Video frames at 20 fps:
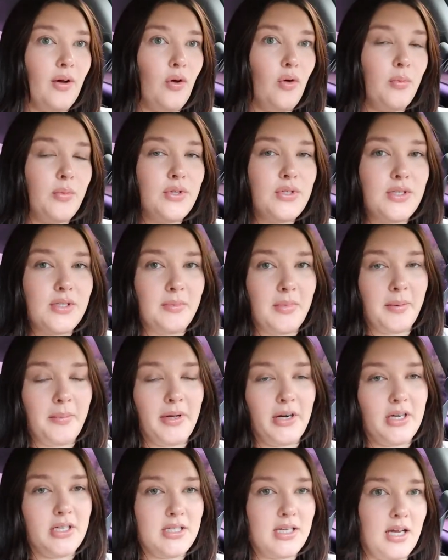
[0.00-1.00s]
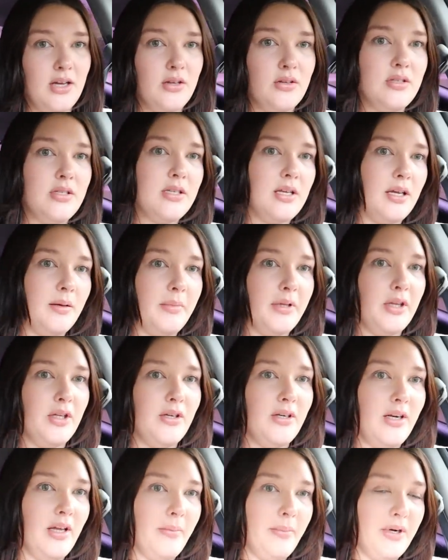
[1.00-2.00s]
almost to my parents' house. I'm in
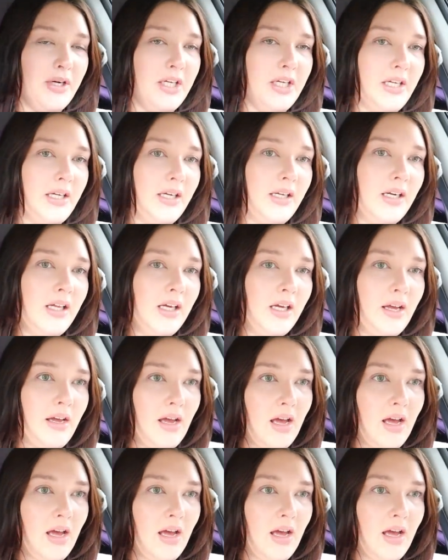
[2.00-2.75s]
their neighborhood.